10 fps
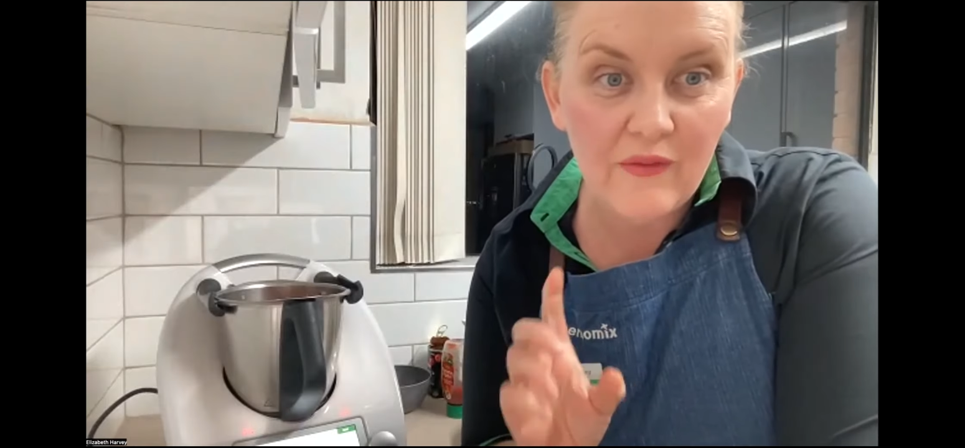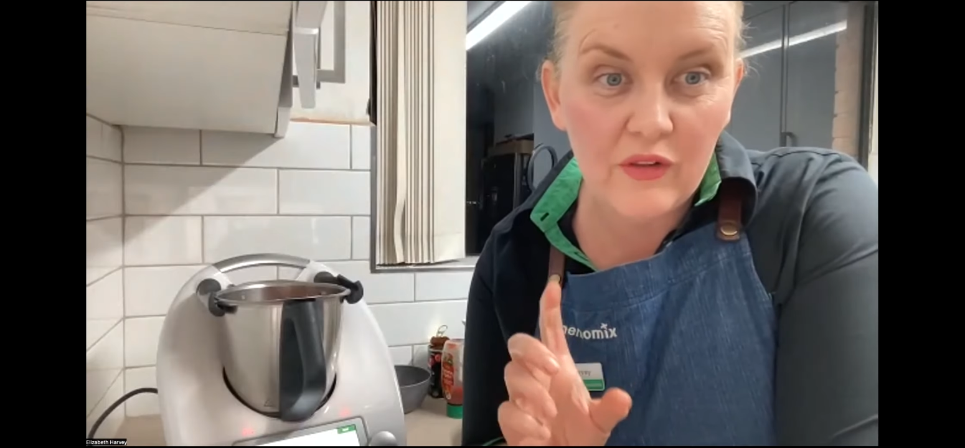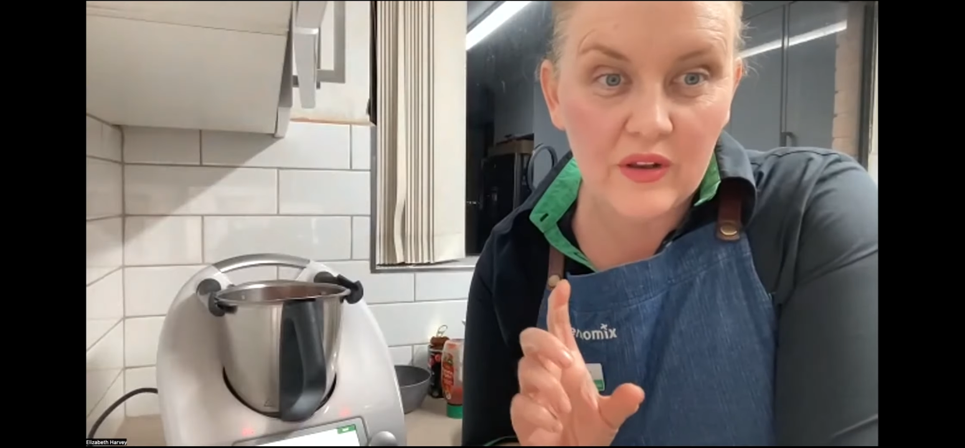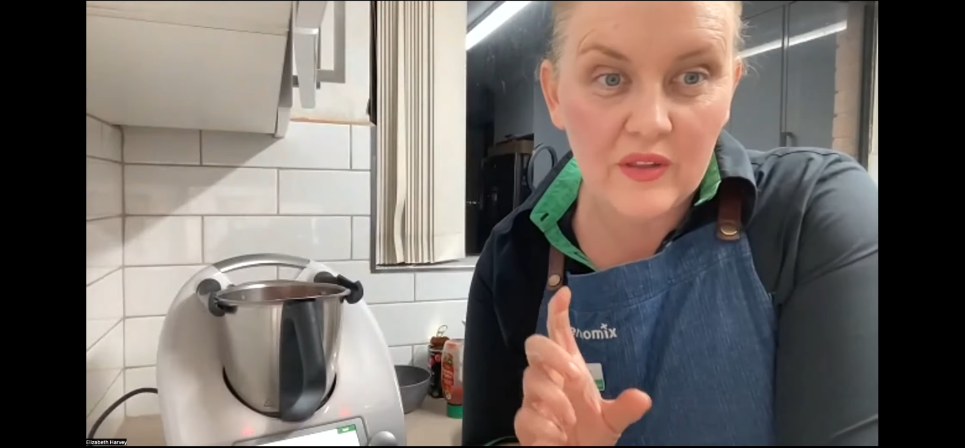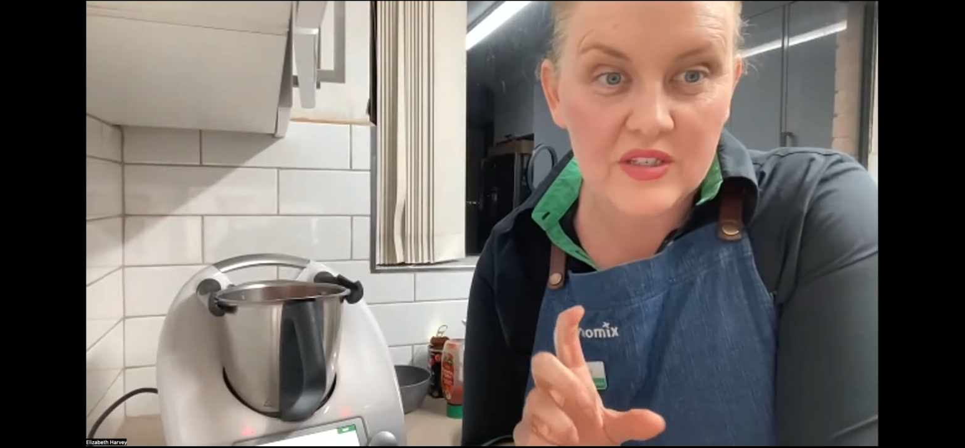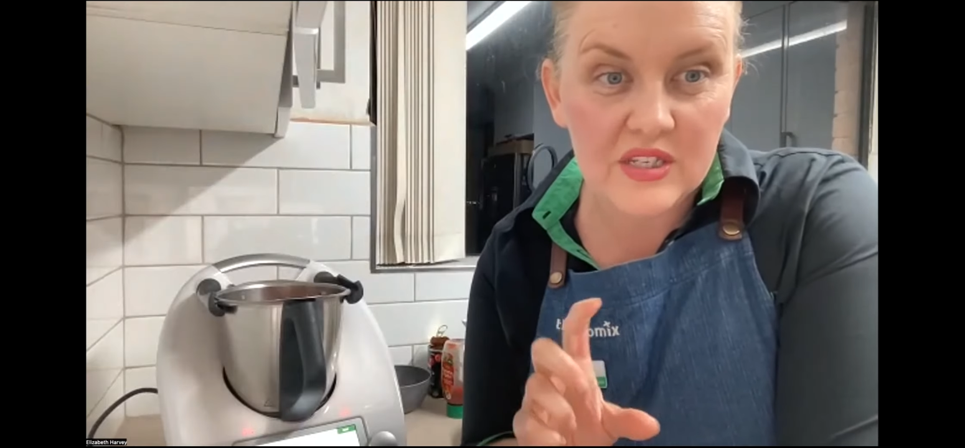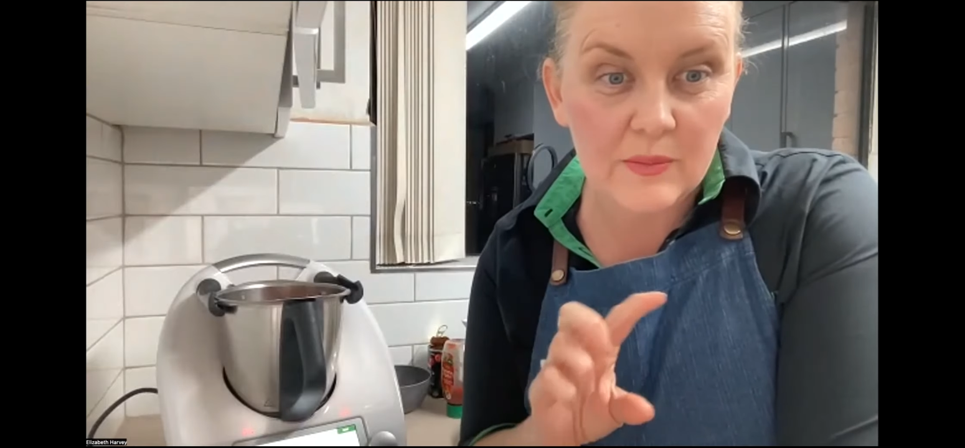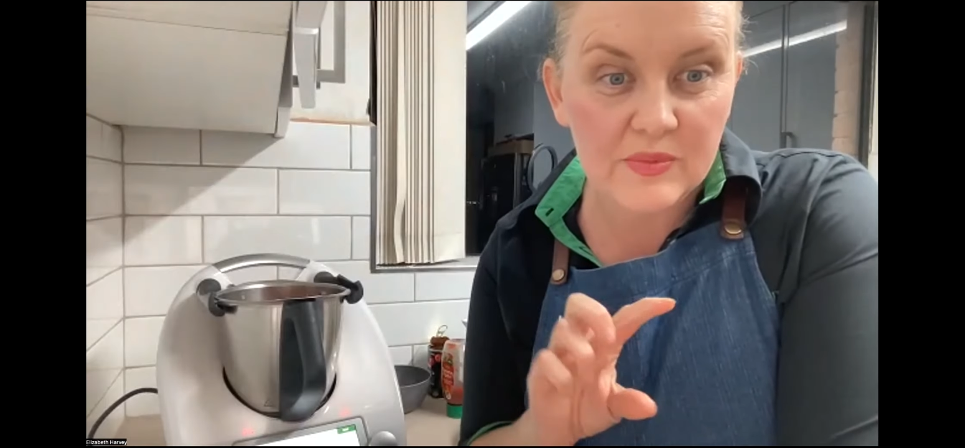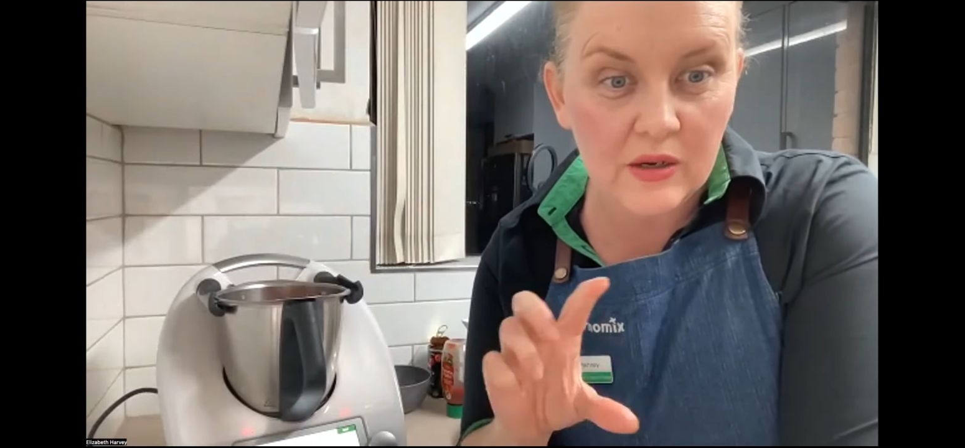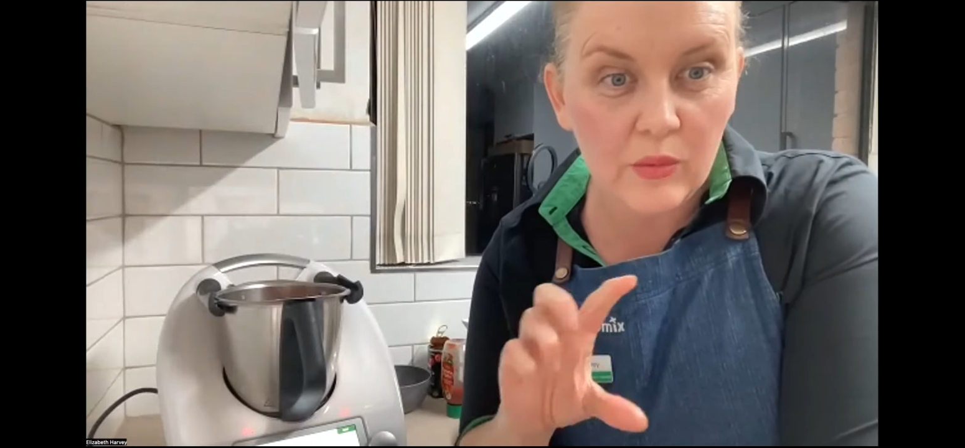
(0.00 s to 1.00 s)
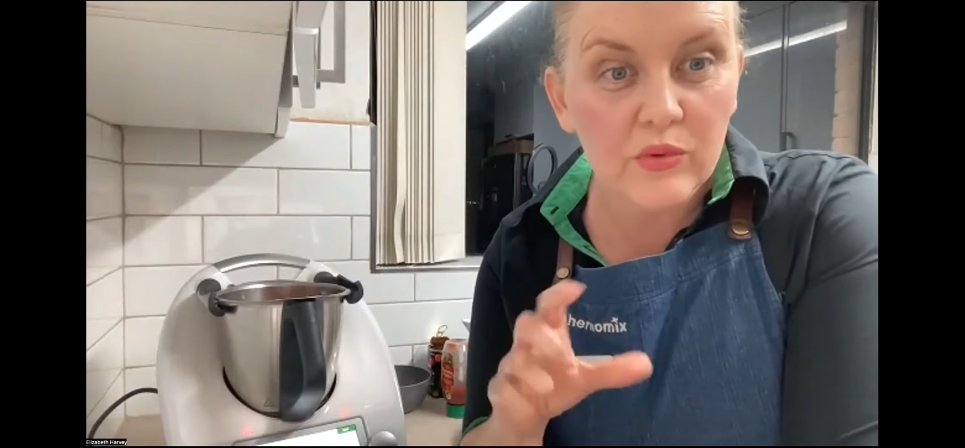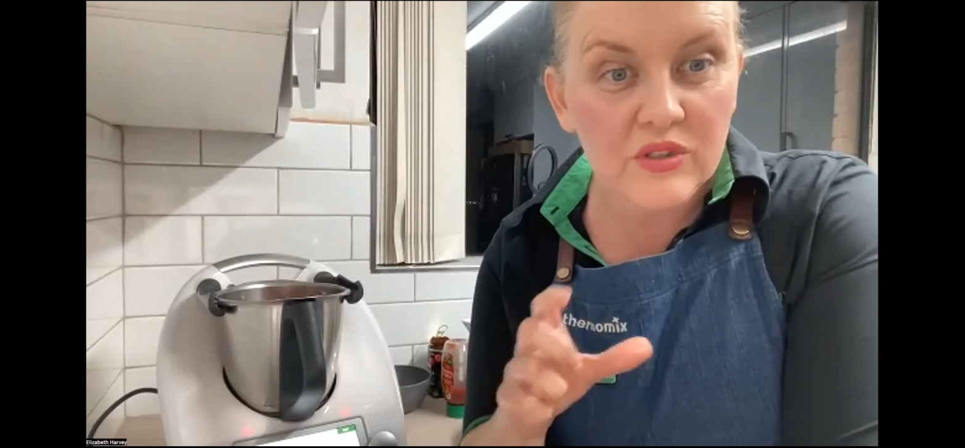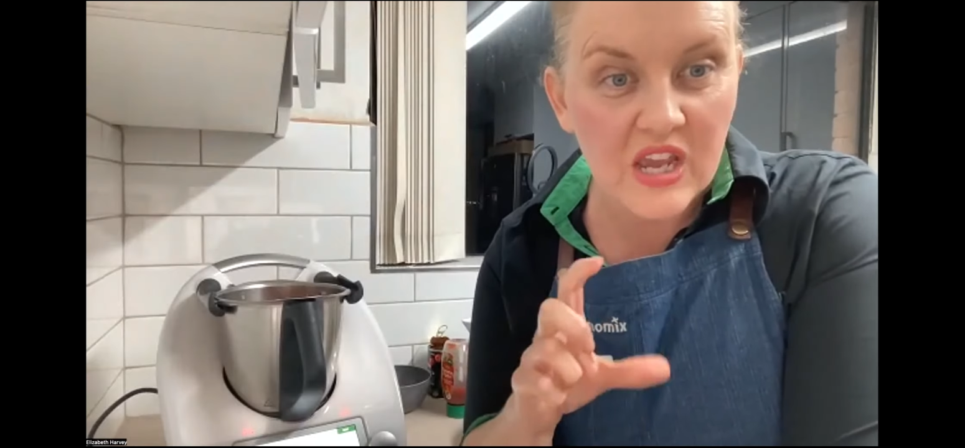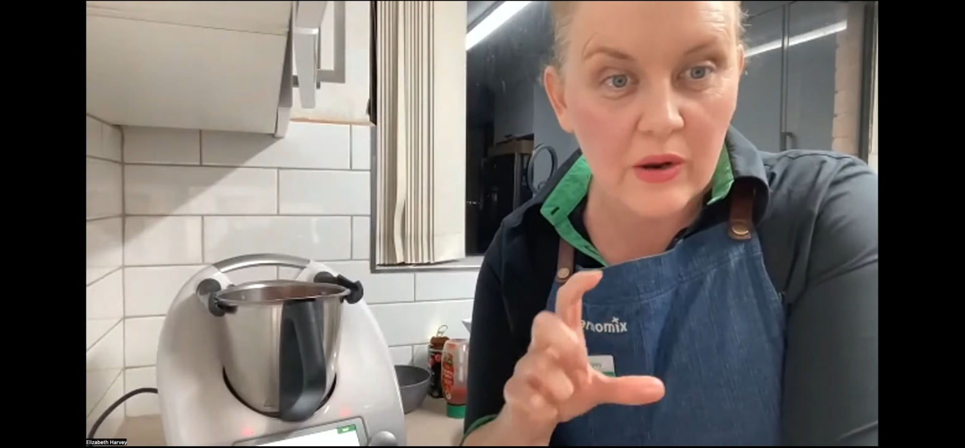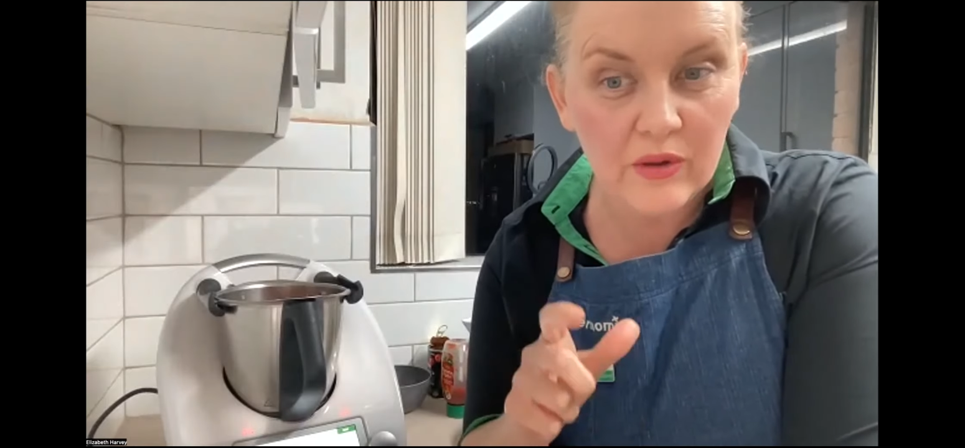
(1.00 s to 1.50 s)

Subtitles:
Have a look at the tips, and it will tell